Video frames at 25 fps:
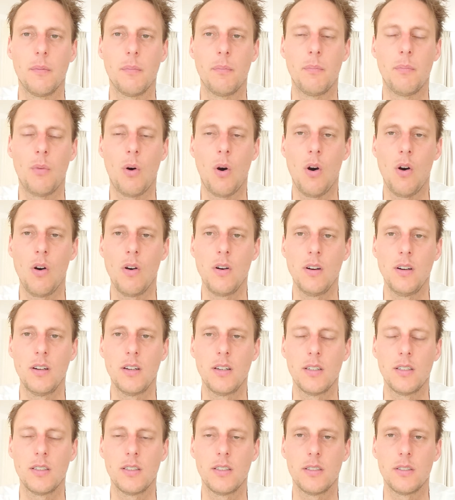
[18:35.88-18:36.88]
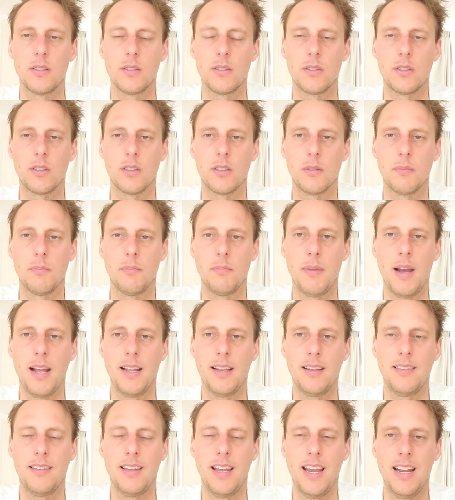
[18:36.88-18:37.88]
monk or
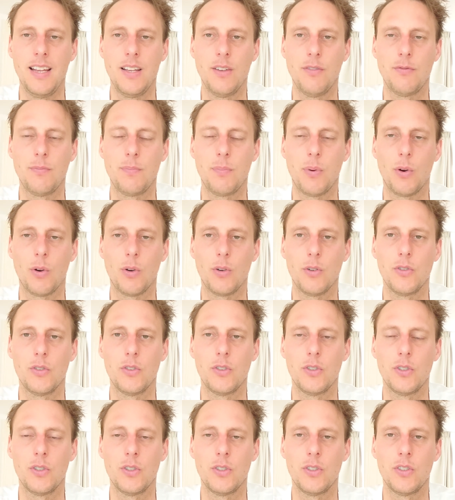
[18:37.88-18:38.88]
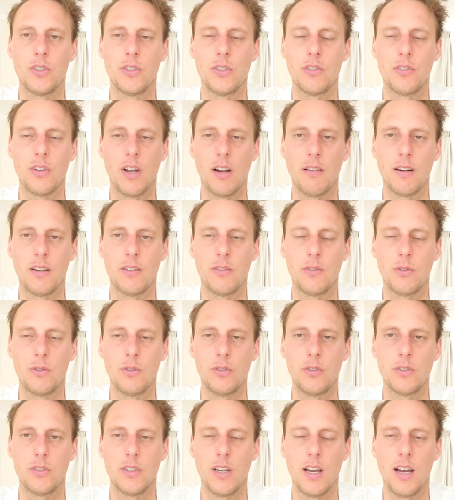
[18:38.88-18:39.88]
meditative person,
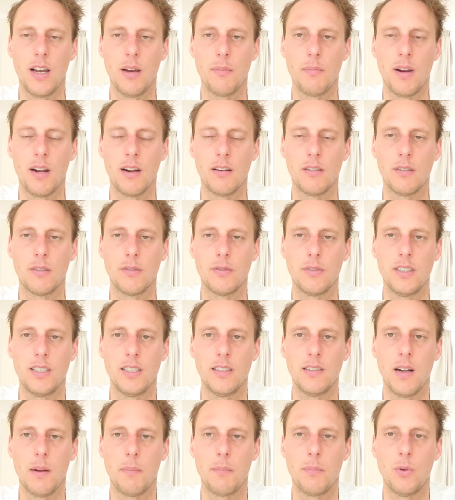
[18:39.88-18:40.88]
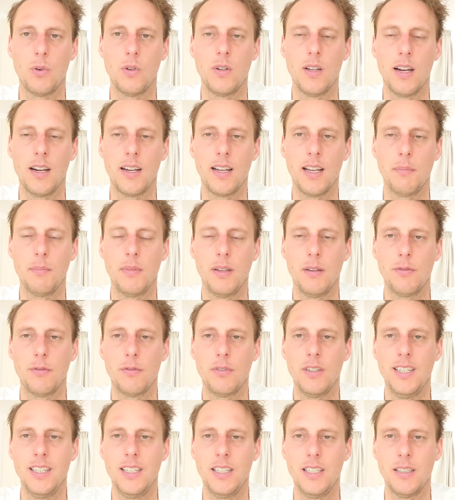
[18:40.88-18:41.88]
Zarathustra, Mahavira, Buddha, can be
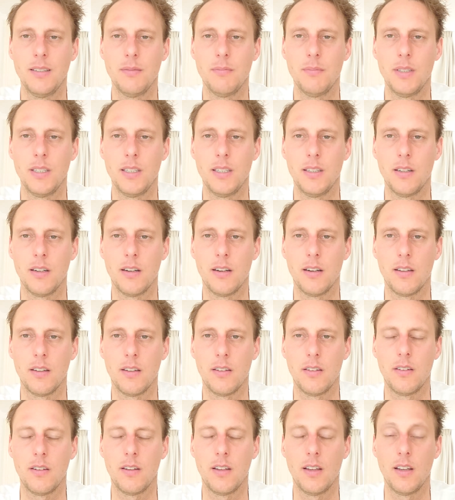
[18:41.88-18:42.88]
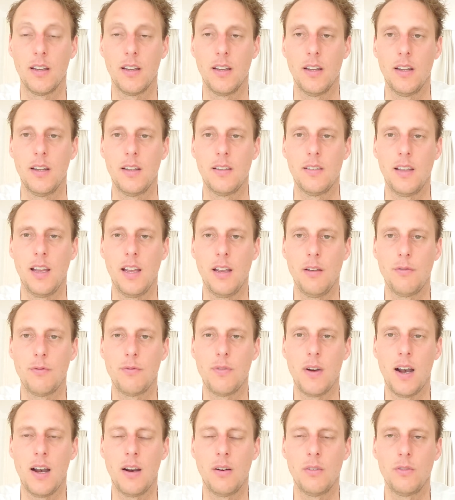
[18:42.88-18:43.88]
free, because they
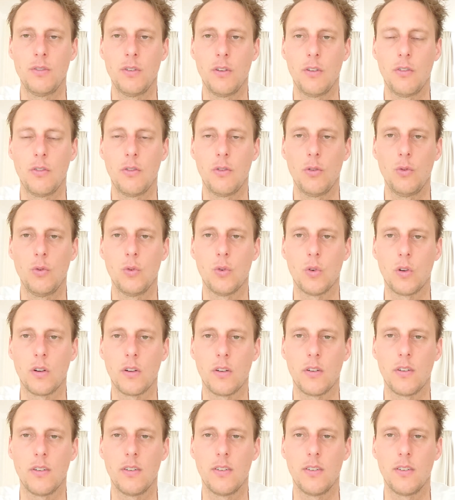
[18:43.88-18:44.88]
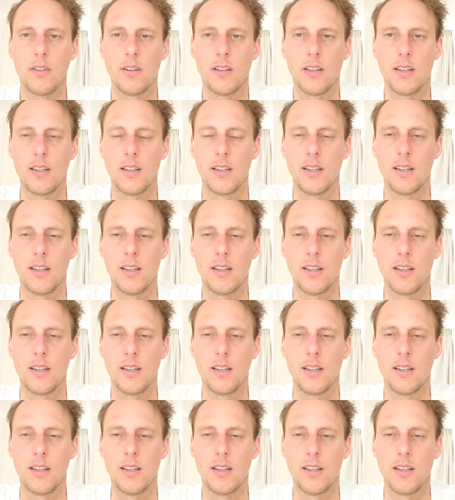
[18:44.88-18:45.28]
found the source,